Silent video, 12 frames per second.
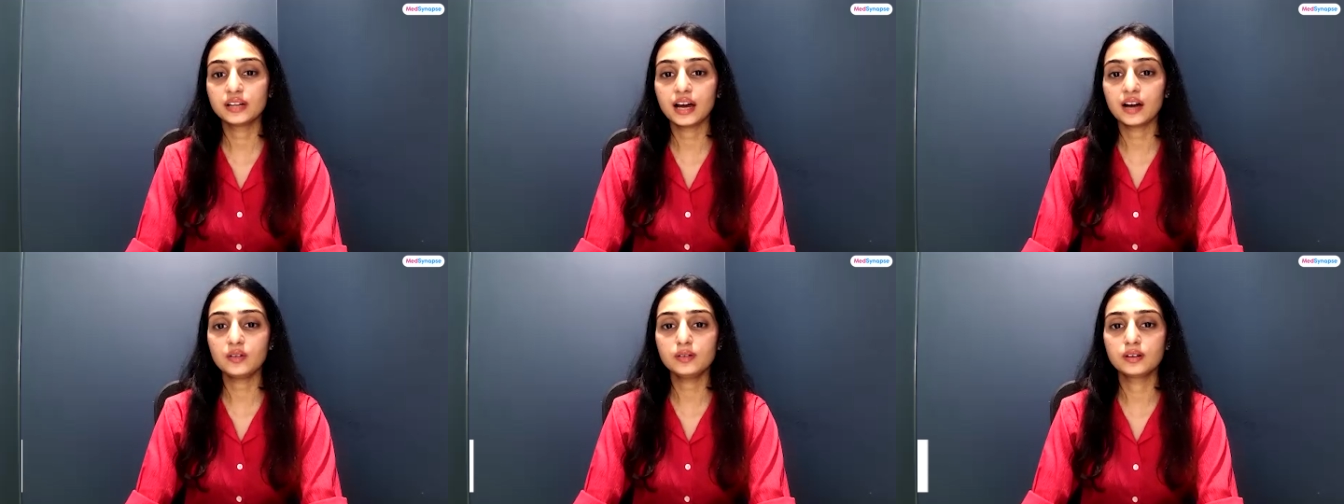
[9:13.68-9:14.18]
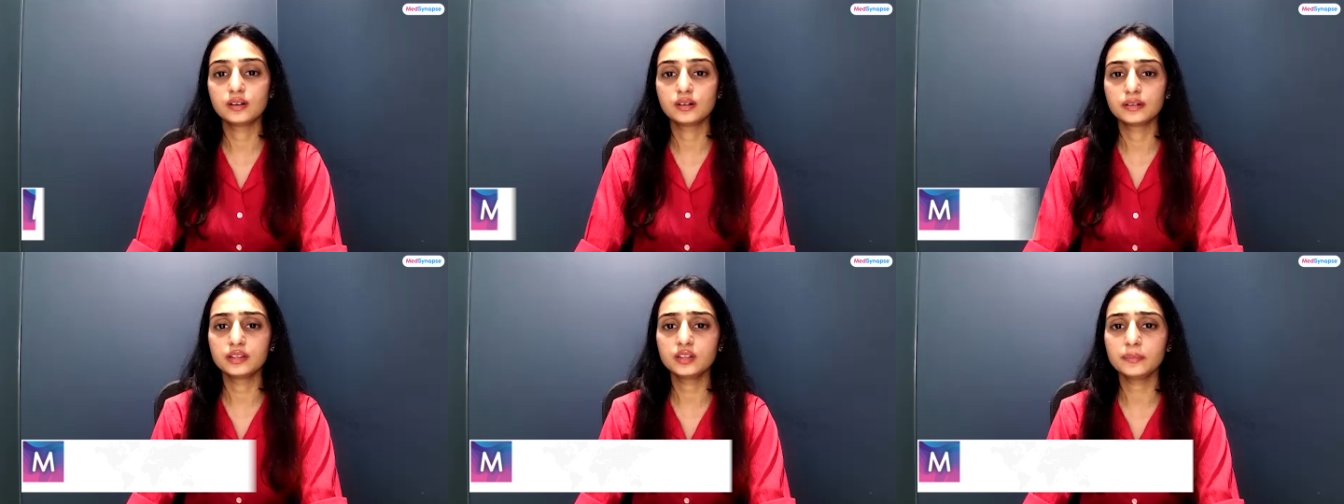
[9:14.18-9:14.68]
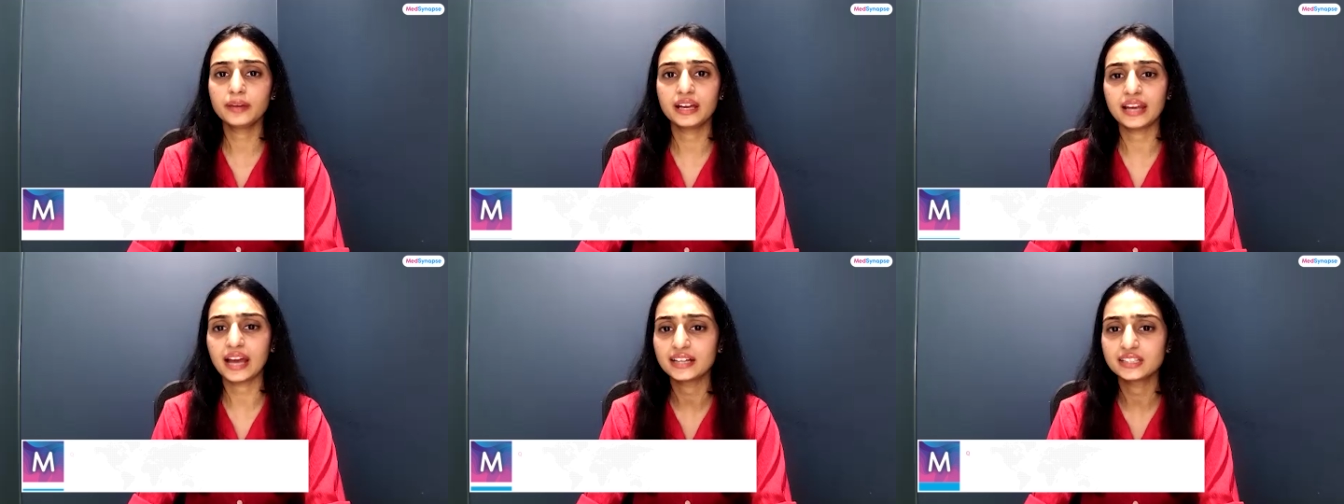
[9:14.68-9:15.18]
So now,
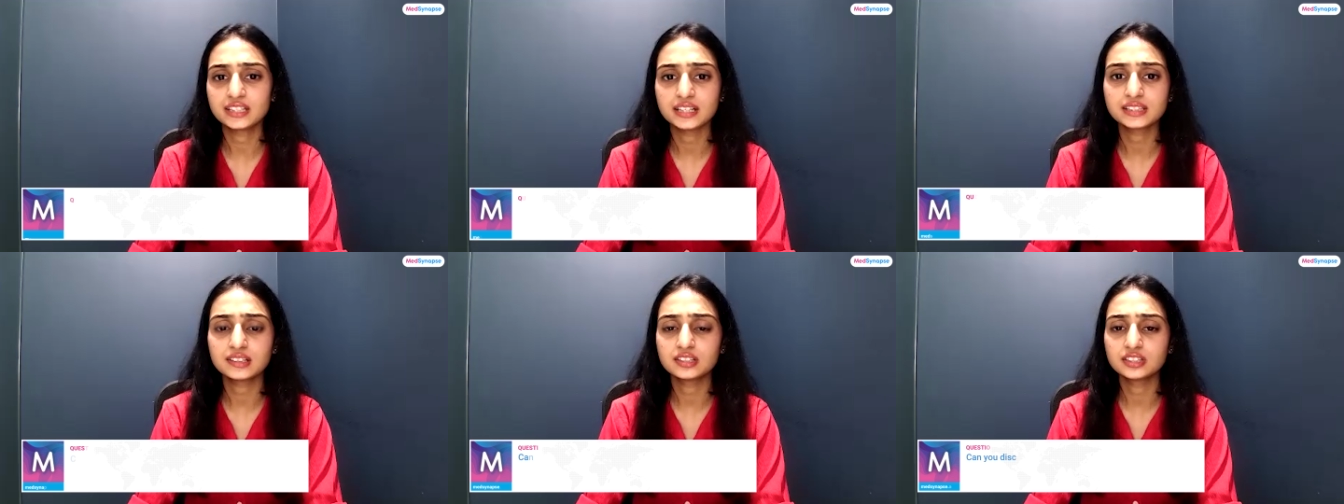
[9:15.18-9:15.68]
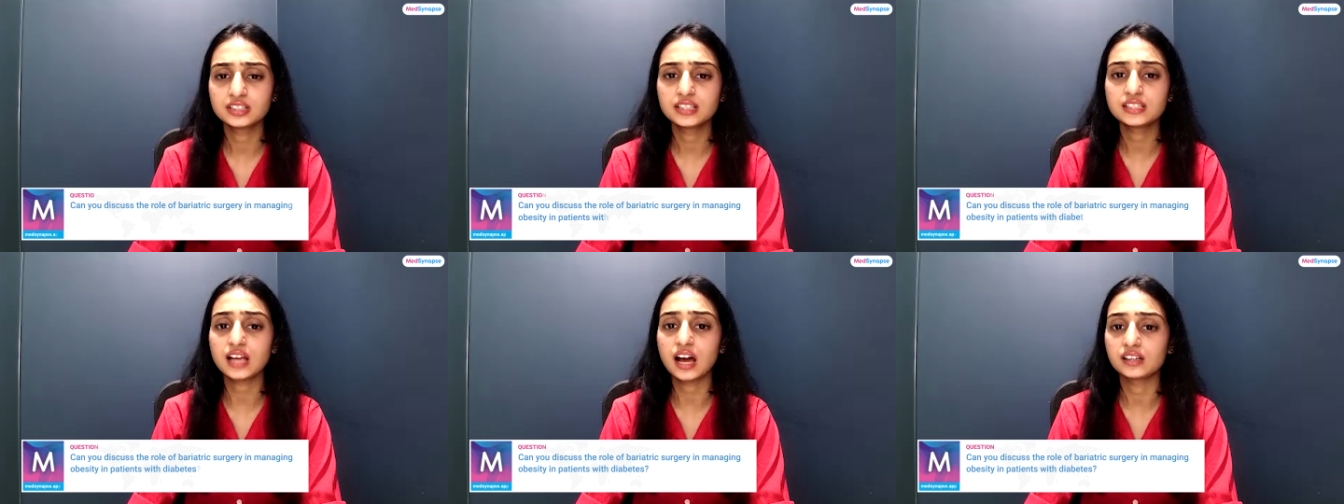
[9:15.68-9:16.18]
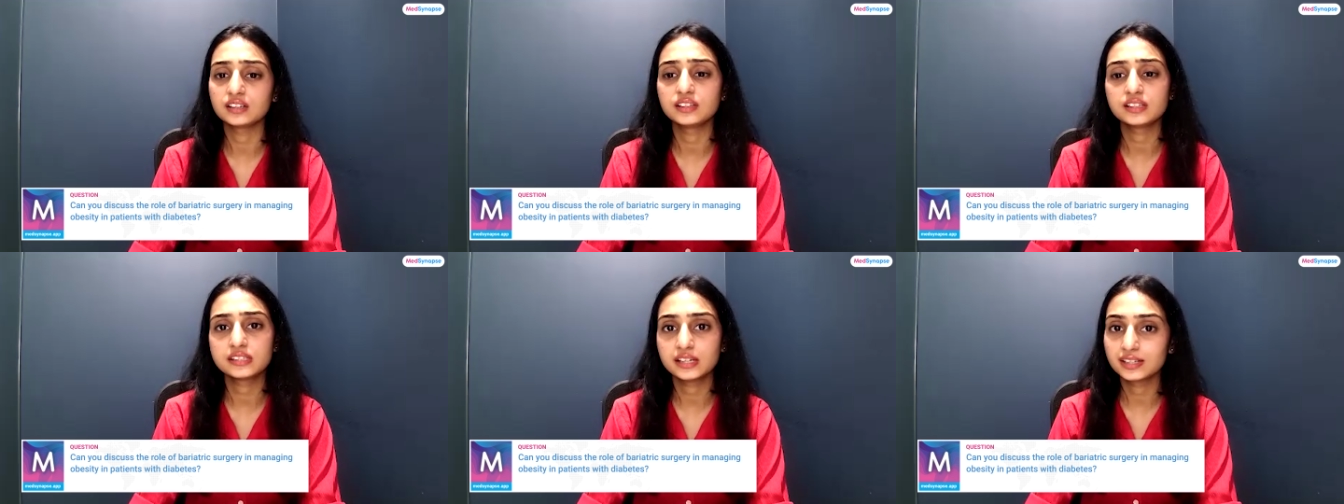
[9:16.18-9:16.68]
bariatric surgery is
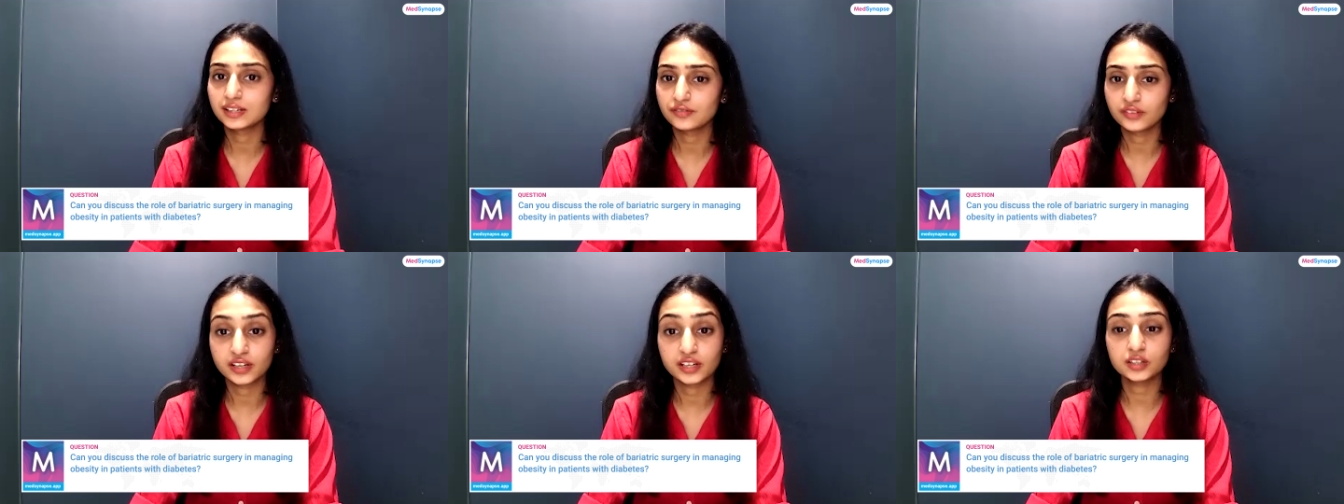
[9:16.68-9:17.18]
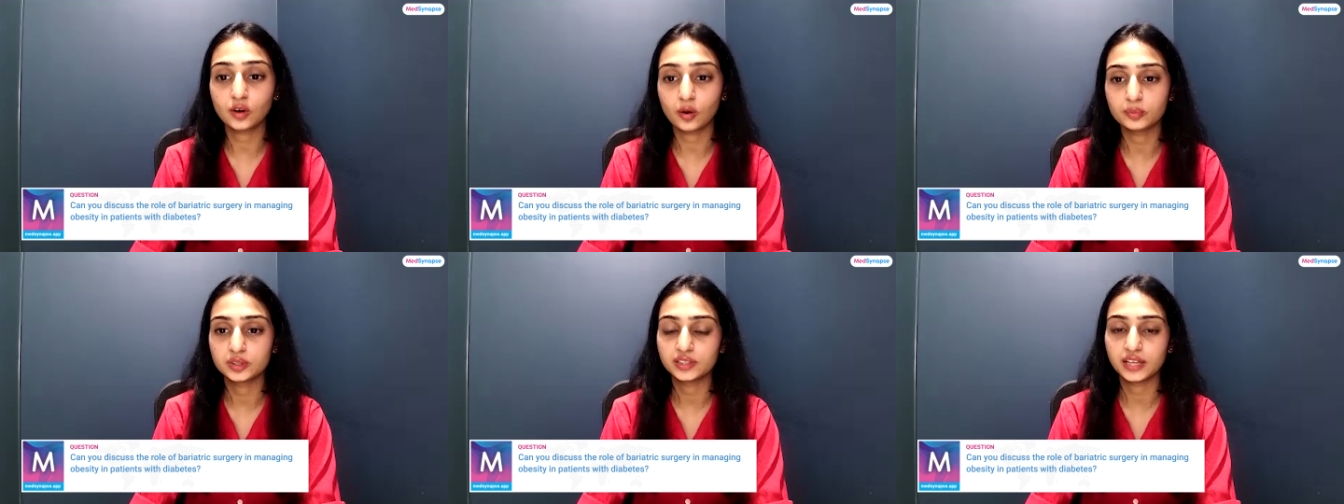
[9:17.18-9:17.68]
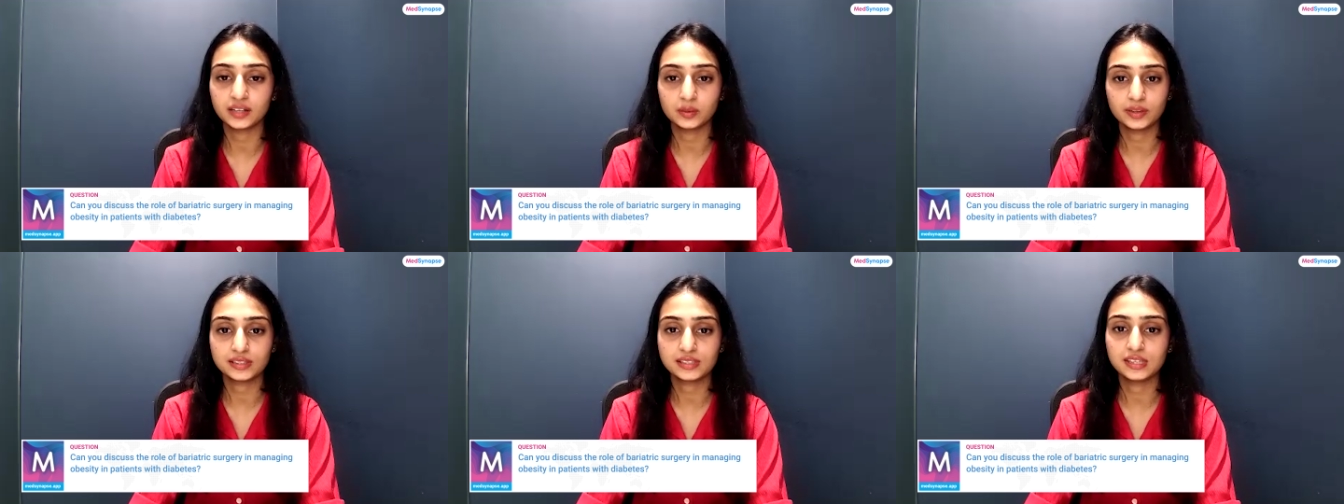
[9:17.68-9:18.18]
another significant option
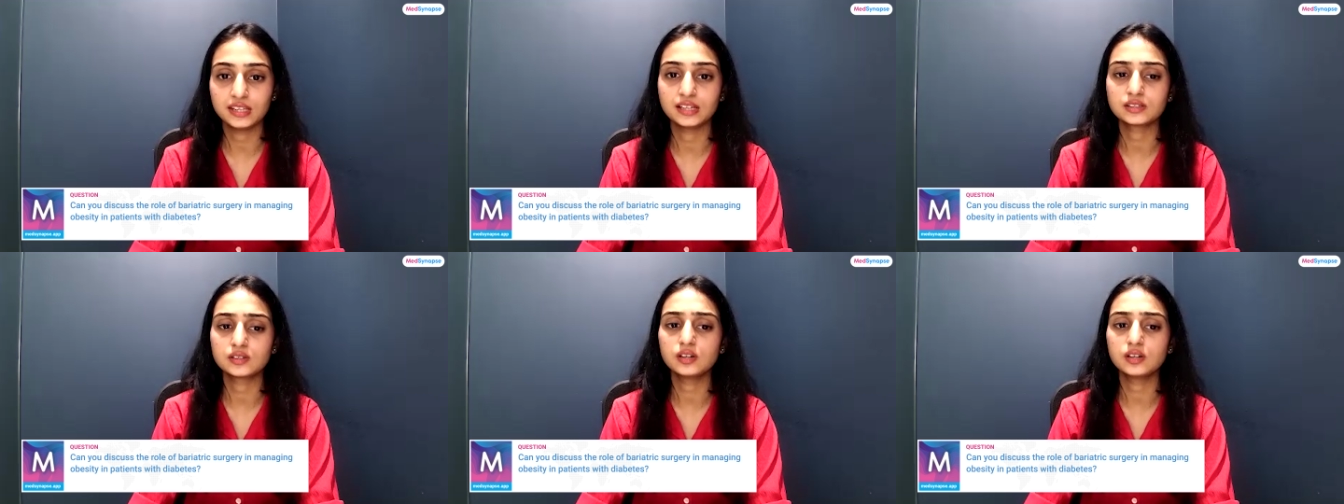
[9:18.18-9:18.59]
that we are seeing.